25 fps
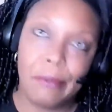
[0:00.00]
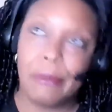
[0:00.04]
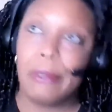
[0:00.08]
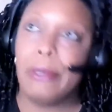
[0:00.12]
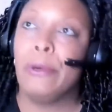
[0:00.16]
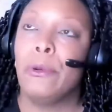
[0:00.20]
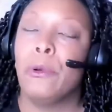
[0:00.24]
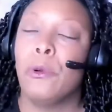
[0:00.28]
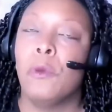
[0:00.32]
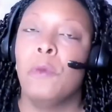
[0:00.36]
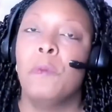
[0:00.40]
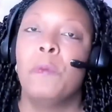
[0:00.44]

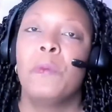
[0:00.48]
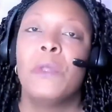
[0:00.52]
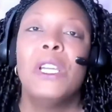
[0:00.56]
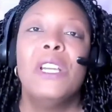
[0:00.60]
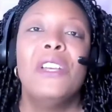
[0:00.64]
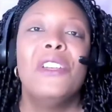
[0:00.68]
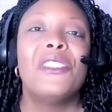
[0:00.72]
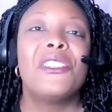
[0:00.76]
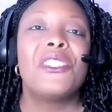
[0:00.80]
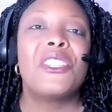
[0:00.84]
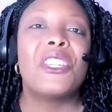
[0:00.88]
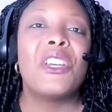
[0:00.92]
cool.
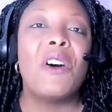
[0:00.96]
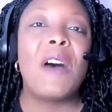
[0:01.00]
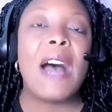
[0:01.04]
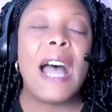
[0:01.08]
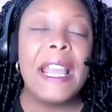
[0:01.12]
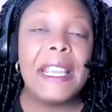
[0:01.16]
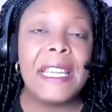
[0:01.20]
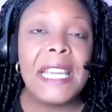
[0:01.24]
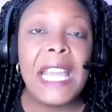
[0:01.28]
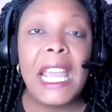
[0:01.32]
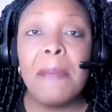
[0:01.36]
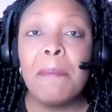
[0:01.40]
So
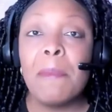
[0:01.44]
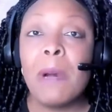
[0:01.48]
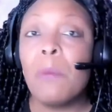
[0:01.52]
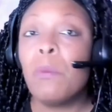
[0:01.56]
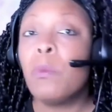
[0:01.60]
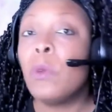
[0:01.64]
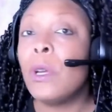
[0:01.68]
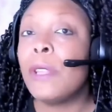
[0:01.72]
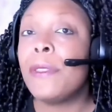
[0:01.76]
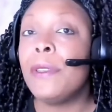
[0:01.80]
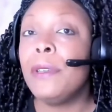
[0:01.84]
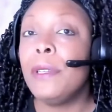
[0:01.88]
I came
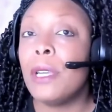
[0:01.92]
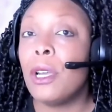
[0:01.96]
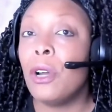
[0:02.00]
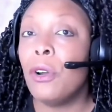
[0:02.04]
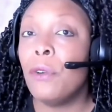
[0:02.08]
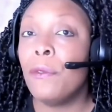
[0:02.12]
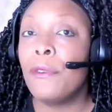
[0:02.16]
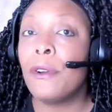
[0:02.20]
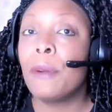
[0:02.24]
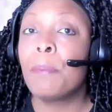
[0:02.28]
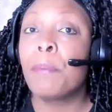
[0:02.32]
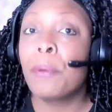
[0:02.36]
up with
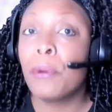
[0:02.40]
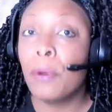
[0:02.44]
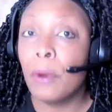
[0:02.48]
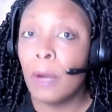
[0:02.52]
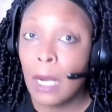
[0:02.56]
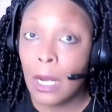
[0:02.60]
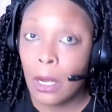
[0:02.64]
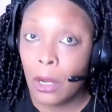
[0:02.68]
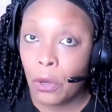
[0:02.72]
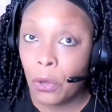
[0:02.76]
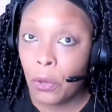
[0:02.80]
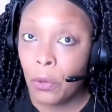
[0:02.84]
Nova
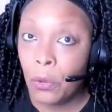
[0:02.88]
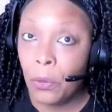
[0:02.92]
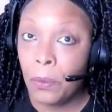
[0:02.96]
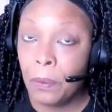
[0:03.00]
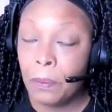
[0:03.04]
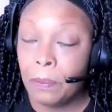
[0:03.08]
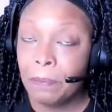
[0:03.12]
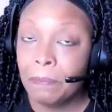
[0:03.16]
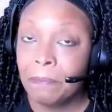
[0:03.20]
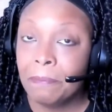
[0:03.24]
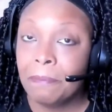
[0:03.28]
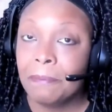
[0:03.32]
Pro
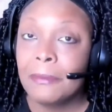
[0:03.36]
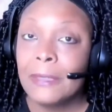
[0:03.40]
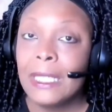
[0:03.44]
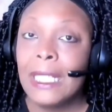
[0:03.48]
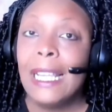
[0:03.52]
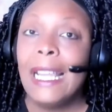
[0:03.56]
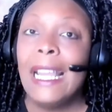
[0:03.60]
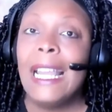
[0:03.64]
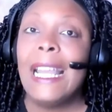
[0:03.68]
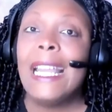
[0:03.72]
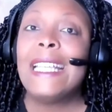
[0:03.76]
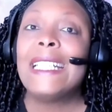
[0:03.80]

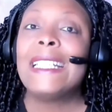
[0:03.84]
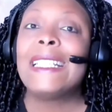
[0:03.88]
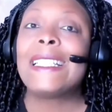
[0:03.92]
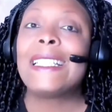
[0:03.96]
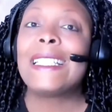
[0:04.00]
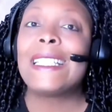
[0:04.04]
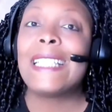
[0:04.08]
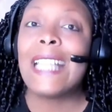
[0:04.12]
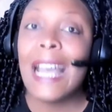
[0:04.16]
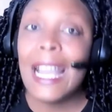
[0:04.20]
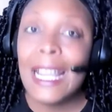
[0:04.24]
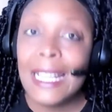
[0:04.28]

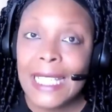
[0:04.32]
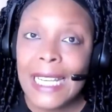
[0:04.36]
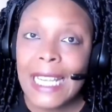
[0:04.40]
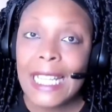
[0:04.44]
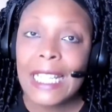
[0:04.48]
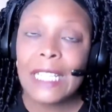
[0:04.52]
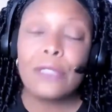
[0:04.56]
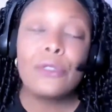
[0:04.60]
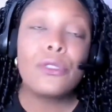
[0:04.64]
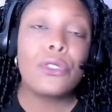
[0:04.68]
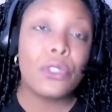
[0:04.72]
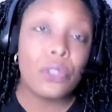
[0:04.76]

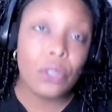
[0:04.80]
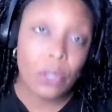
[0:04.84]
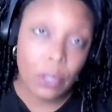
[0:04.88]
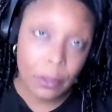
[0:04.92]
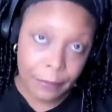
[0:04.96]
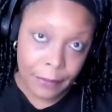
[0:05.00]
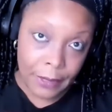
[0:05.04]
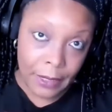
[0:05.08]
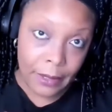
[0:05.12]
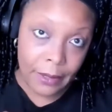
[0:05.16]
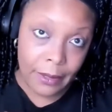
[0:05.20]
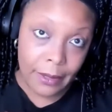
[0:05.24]
signing
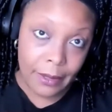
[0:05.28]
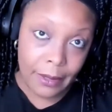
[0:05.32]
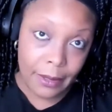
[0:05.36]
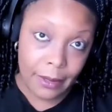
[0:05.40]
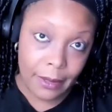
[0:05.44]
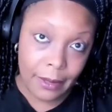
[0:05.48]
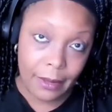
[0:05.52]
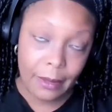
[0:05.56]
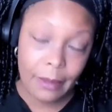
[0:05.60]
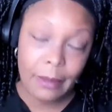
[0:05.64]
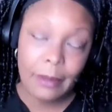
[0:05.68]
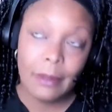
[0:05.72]

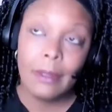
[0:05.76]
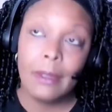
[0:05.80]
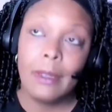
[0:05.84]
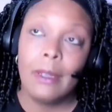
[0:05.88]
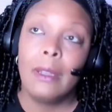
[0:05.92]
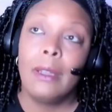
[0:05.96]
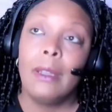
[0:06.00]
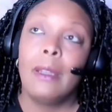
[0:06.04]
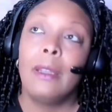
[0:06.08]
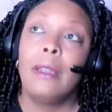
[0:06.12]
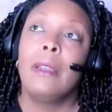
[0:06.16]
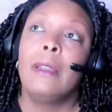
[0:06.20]
service.
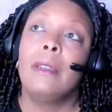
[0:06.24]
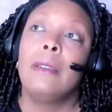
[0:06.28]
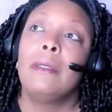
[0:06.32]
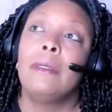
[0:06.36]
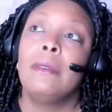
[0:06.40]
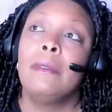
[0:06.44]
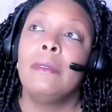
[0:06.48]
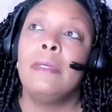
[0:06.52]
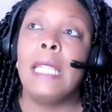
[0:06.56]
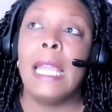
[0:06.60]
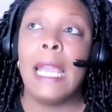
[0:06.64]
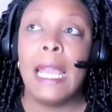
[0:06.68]

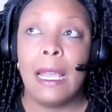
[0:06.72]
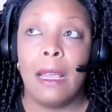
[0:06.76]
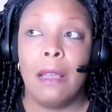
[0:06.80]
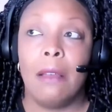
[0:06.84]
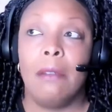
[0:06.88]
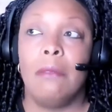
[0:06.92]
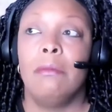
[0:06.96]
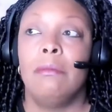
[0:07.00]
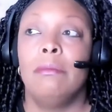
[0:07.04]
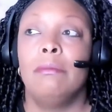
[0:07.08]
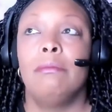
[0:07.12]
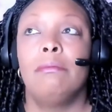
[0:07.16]

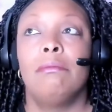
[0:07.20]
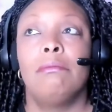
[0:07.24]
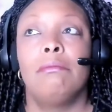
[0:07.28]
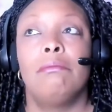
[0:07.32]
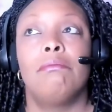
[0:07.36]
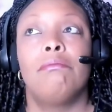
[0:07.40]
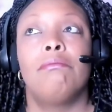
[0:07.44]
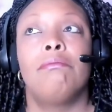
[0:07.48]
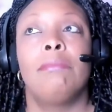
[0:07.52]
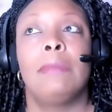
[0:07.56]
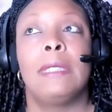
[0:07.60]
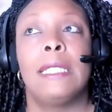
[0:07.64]
Now,
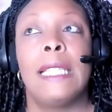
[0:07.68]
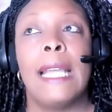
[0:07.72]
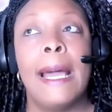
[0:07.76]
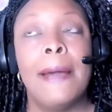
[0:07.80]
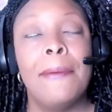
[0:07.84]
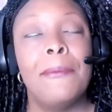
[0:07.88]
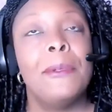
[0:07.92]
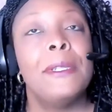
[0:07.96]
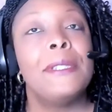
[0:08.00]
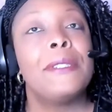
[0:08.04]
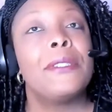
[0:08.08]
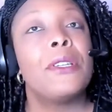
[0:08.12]

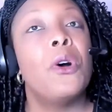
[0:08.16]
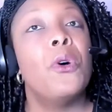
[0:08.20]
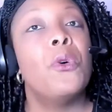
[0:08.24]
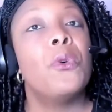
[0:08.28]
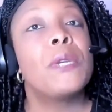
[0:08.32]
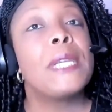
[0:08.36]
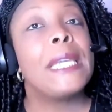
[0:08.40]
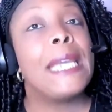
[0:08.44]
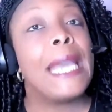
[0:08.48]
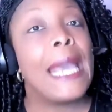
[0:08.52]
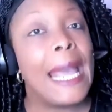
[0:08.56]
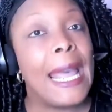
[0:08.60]
that was
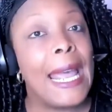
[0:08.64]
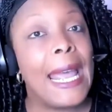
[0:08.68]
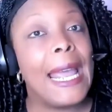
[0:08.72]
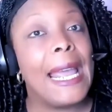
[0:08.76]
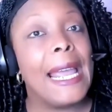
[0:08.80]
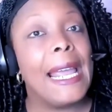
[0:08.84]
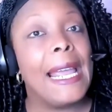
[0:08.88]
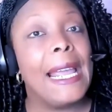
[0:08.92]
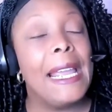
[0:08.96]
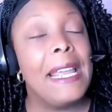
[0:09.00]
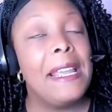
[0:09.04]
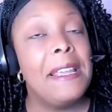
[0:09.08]

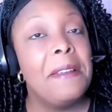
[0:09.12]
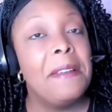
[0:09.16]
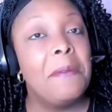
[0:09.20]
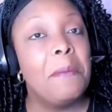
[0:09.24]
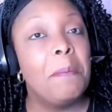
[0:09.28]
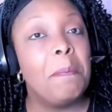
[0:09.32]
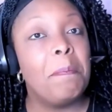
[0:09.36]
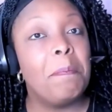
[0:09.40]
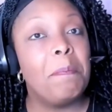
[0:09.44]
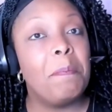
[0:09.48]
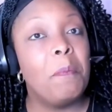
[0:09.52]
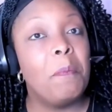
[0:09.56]
okay
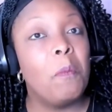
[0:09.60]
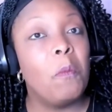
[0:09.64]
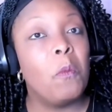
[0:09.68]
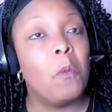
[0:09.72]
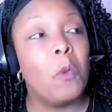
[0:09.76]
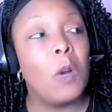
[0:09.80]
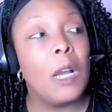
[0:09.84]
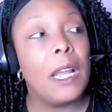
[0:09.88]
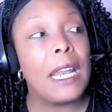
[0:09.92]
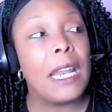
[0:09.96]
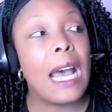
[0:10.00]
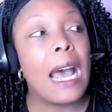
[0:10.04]

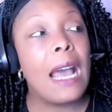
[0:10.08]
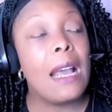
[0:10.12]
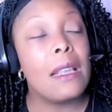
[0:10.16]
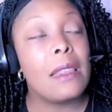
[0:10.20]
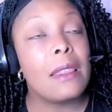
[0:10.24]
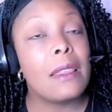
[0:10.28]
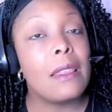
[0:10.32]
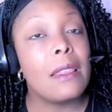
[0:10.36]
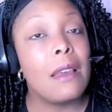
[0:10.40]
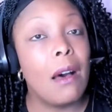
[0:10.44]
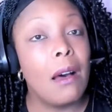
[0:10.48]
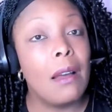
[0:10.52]
when I
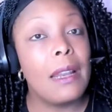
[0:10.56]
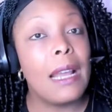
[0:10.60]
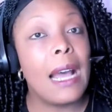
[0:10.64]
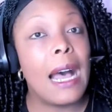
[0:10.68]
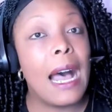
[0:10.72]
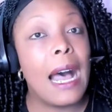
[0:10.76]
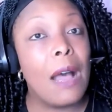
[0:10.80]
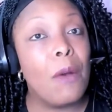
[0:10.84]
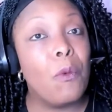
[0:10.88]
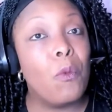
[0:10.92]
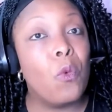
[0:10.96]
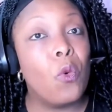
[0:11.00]
thought
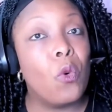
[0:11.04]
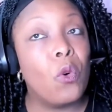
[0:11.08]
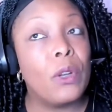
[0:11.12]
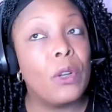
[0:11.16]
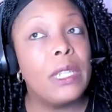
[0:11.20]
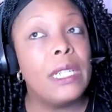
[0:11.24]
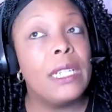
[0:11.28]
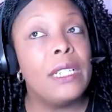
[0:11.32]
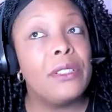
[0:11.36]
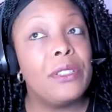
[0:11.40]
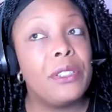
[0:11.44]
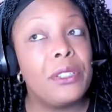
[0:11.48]
I
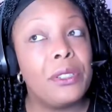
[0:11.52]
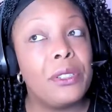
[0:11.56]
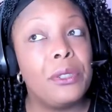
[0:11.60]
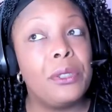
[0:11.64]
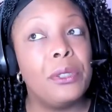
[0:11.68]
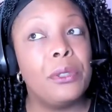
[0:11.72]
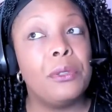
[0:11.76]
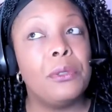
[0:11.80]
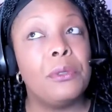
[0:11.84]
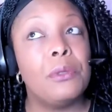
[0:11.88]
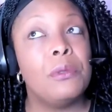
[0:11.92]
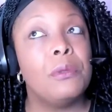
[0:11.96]
wanted
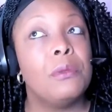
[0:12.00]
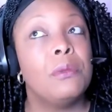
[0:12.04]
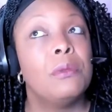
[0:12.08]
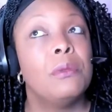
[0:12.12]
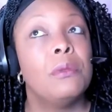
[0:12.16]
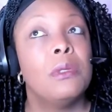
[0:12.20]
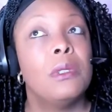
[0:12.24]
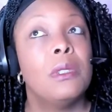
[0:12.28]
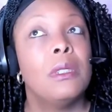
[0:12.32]
to